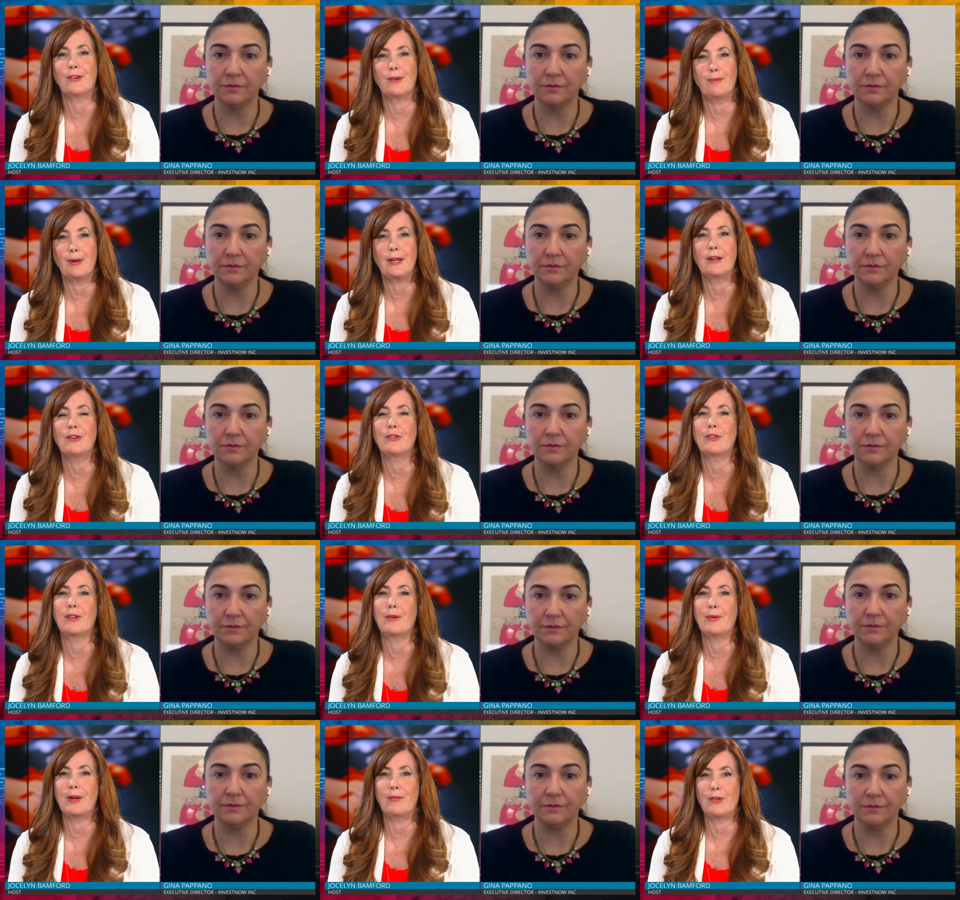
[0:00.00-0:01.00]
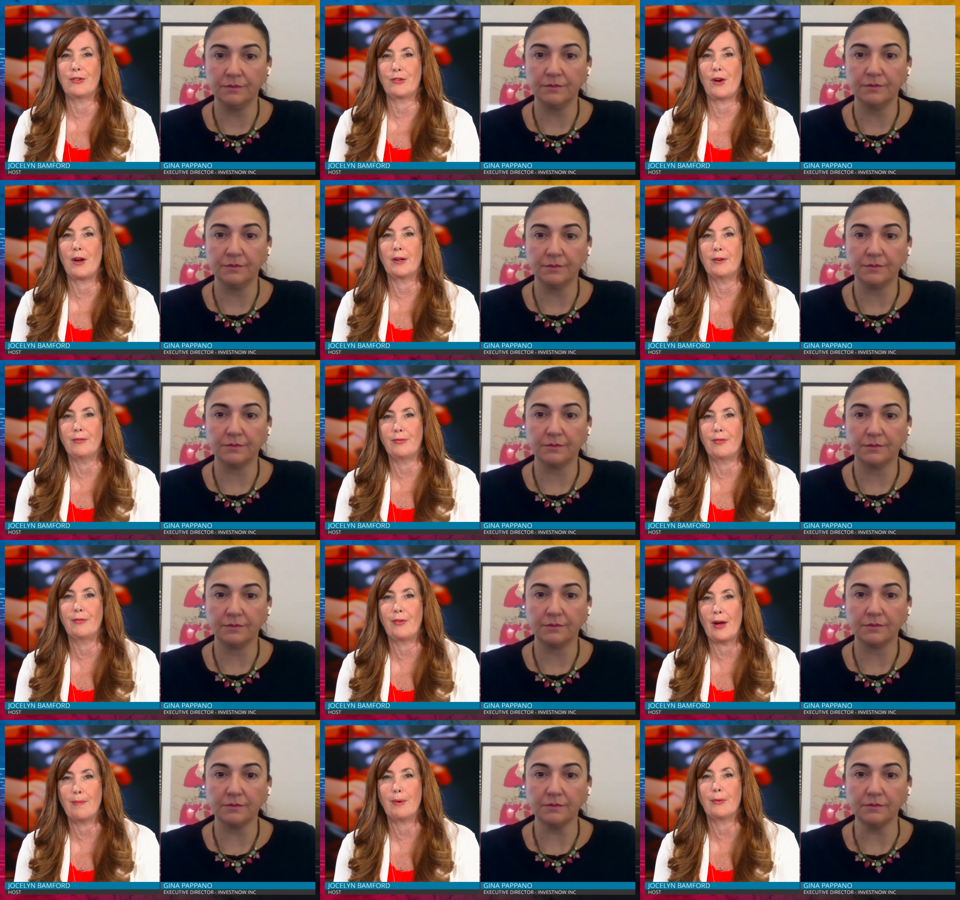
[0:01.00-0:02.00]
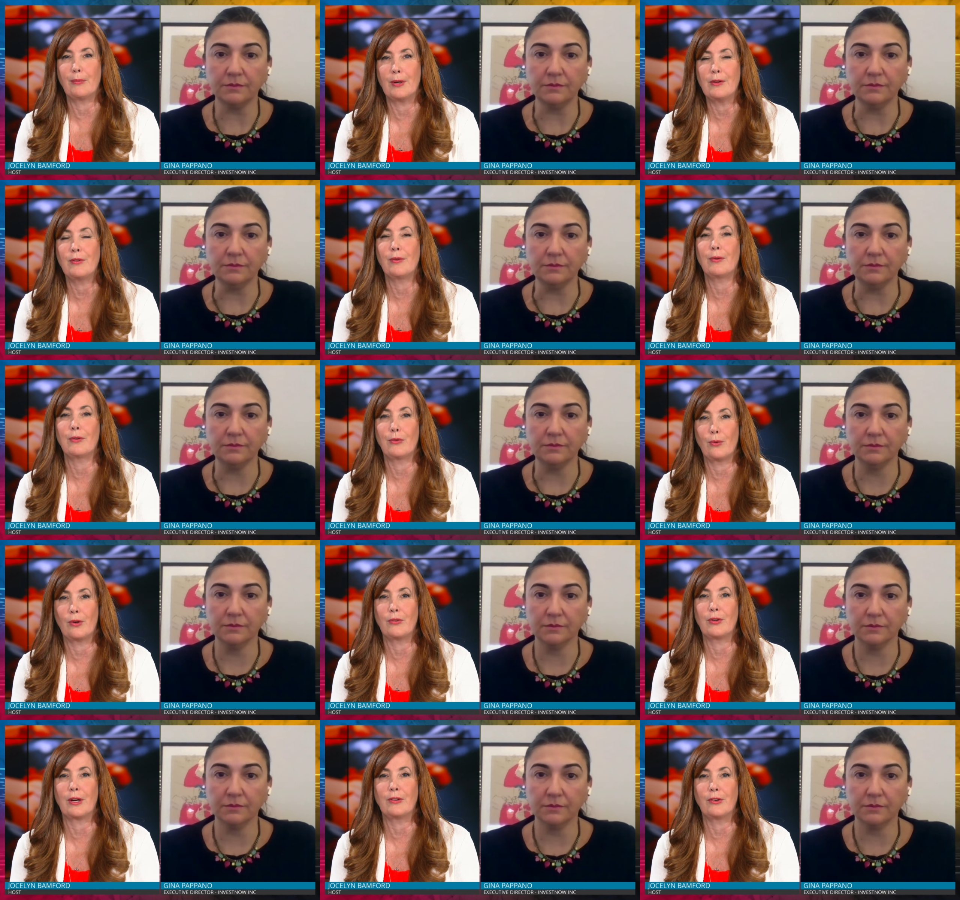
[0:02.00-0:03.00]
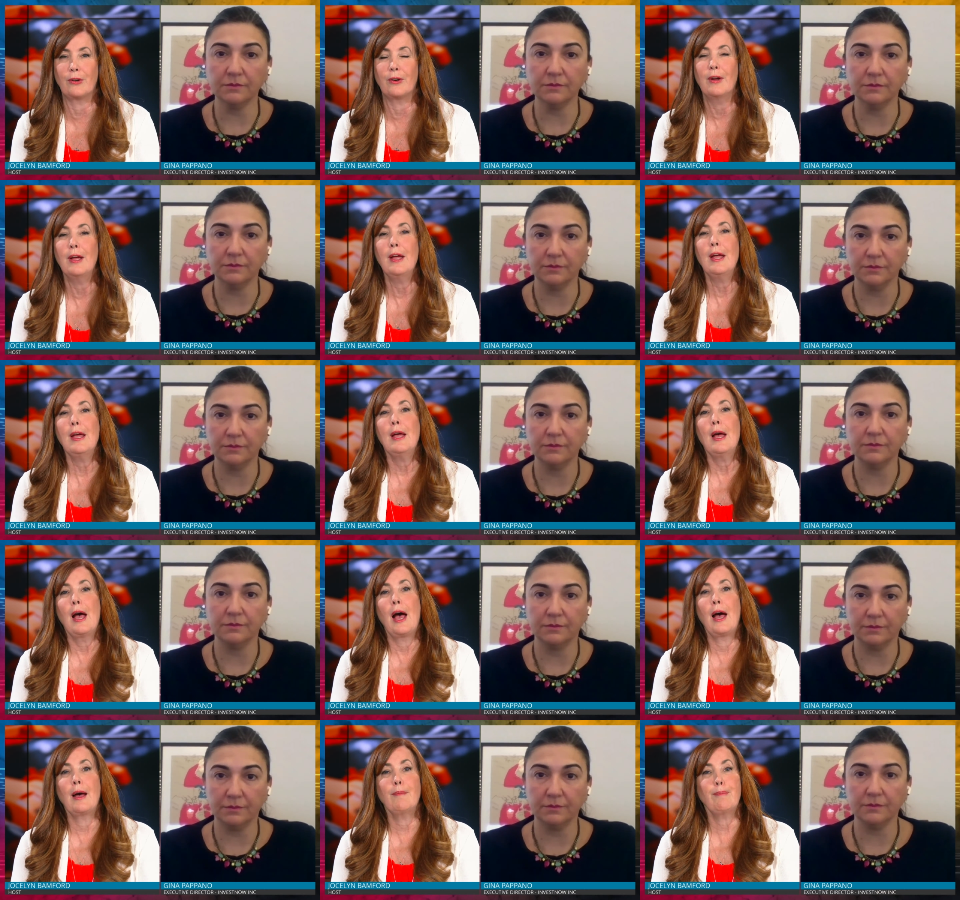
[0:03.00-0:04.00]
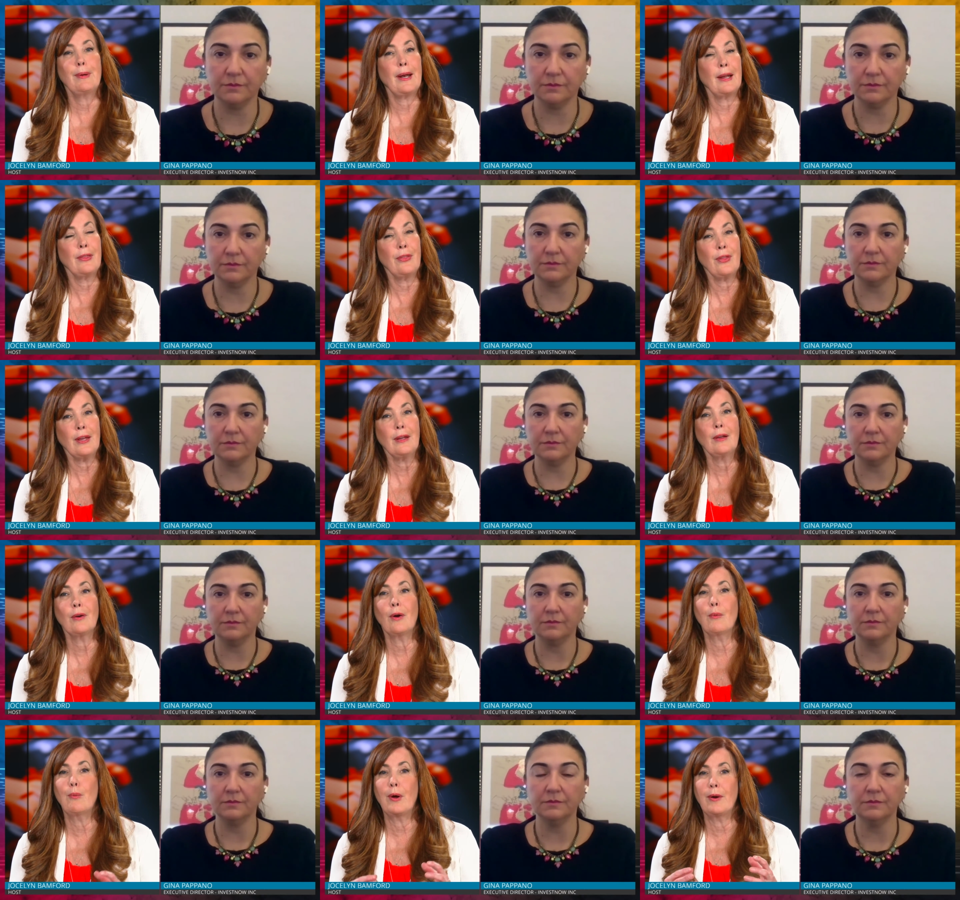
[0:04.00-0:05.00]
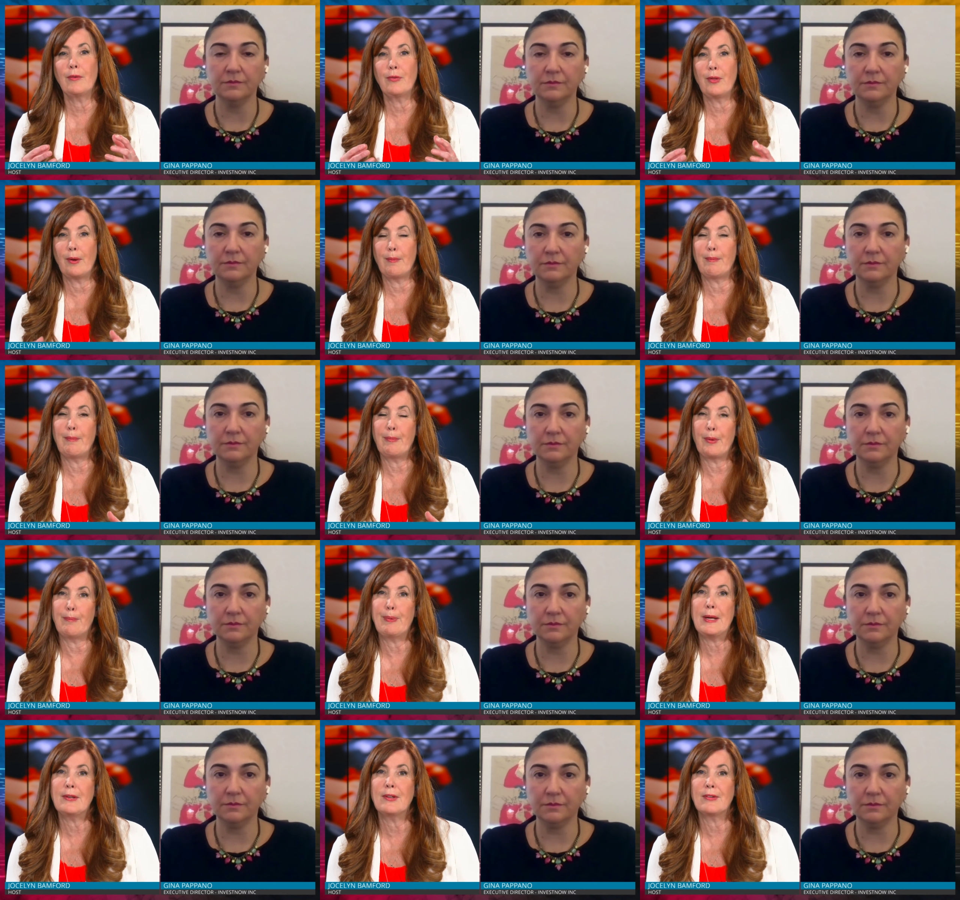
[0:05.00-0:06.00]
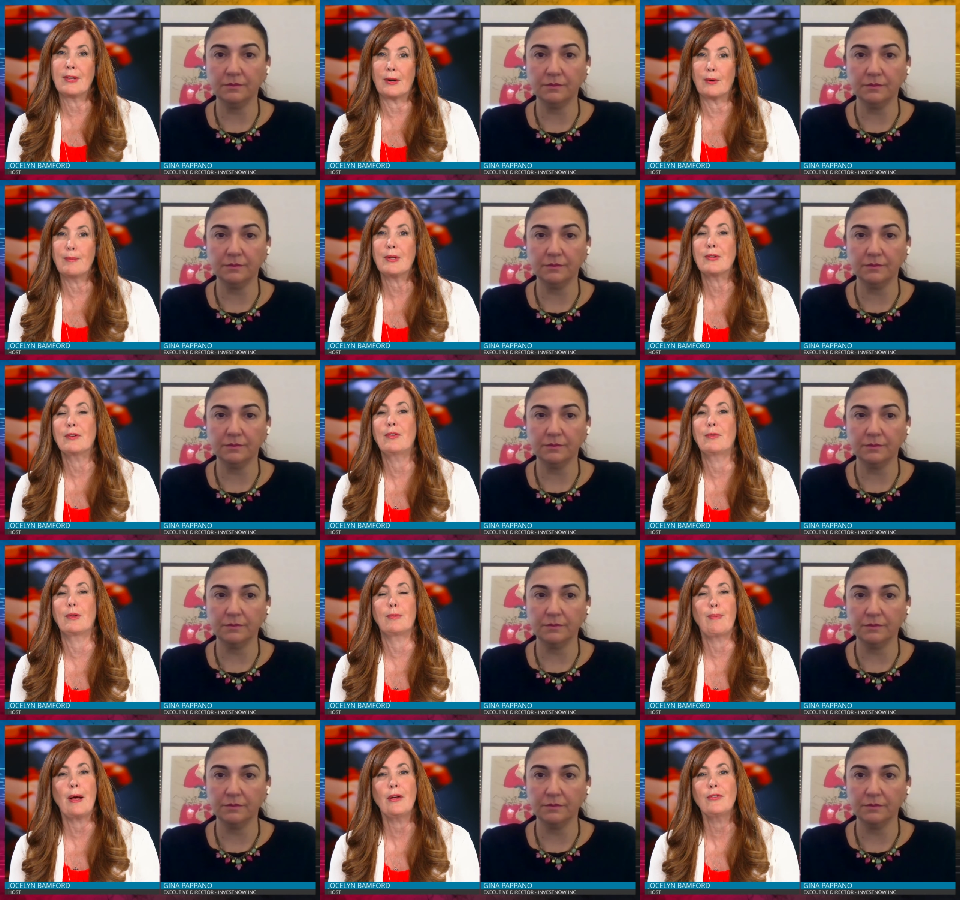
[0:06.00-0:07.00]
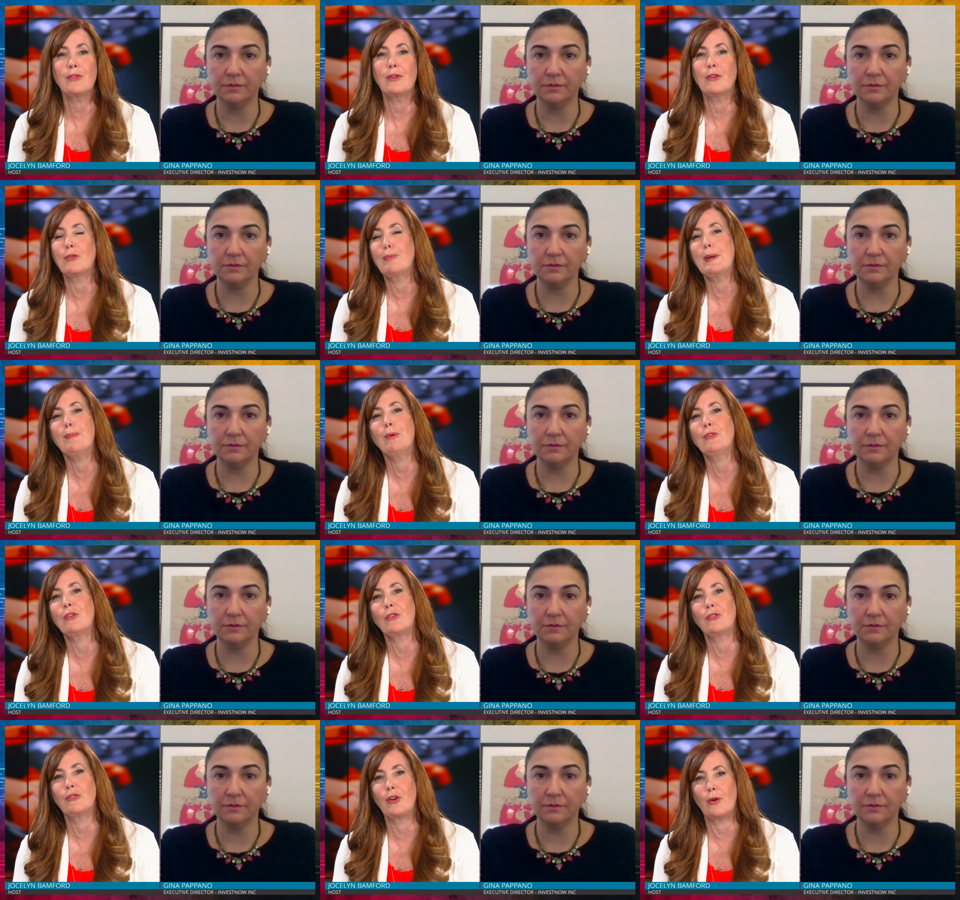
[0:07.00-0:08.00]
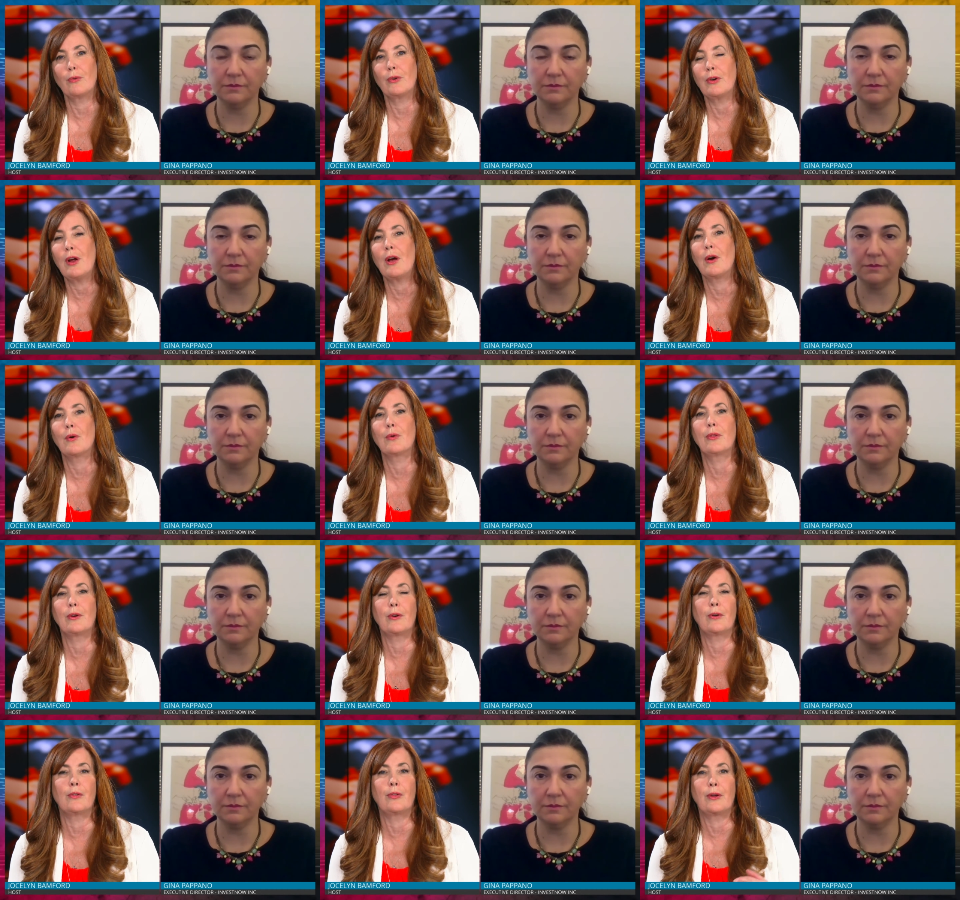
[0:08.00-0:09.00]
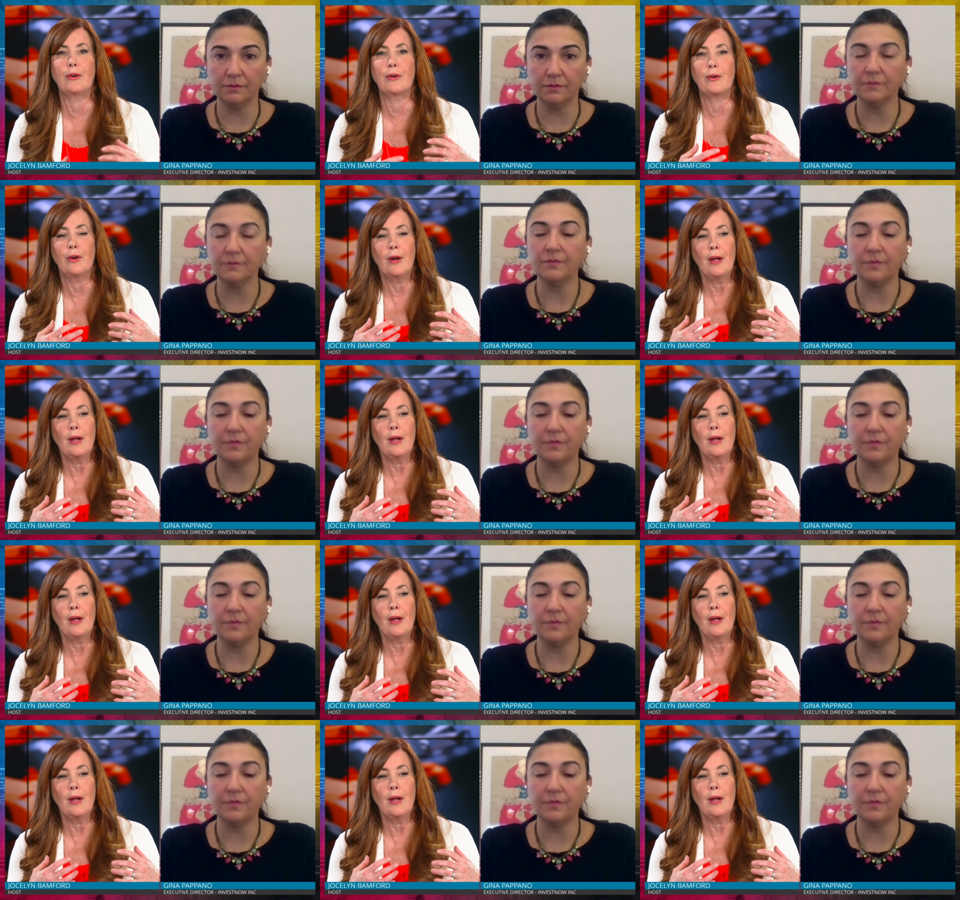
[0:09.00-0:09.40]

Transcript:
Speaker 1: and making sure that we have a strong and vibrant resource sector. Uh, but I think one of the, the pieces that are missing from this puzzle is people just don't know. They're, they're,